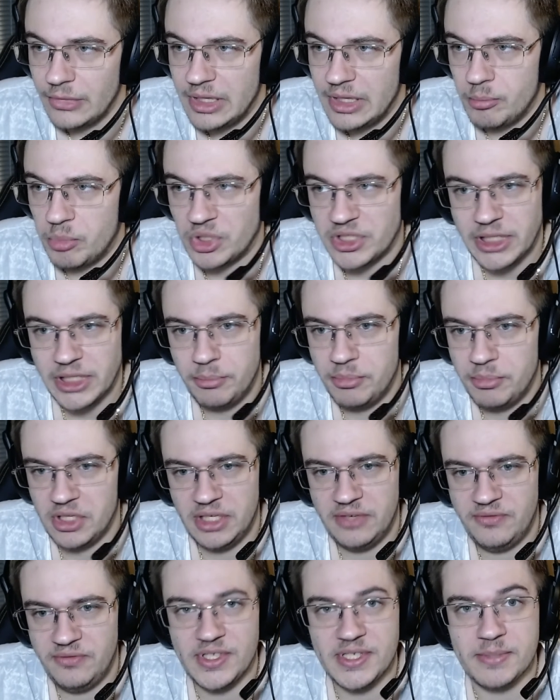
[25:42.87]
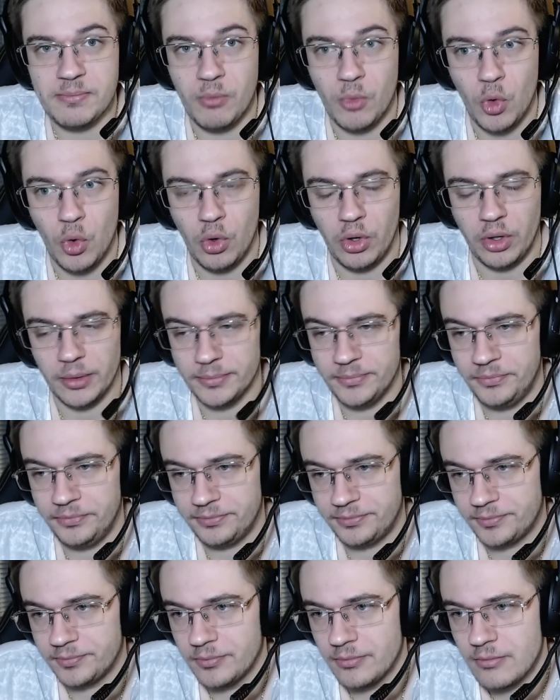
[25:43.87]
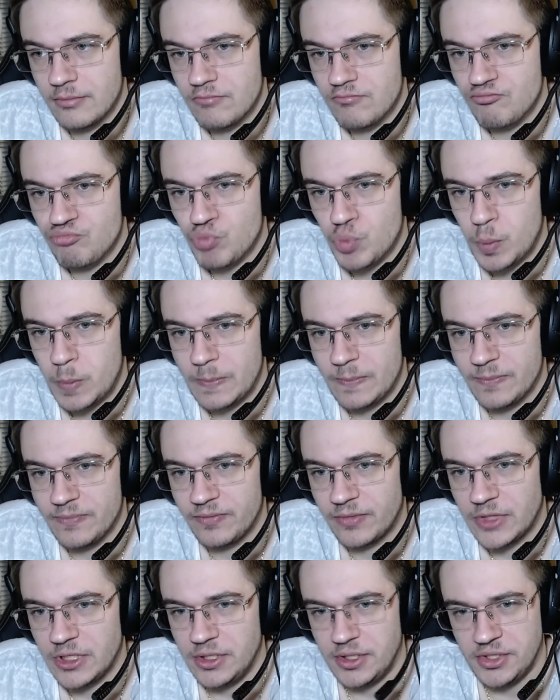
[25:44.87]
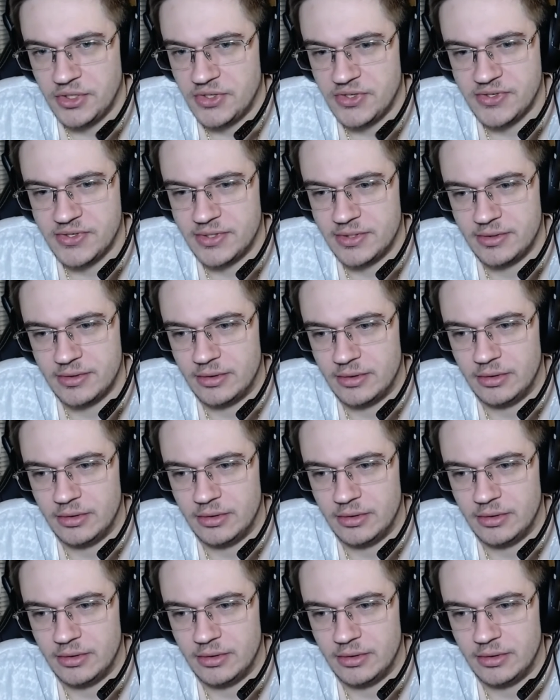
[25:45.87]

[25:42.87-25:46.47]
But I believe it's more, because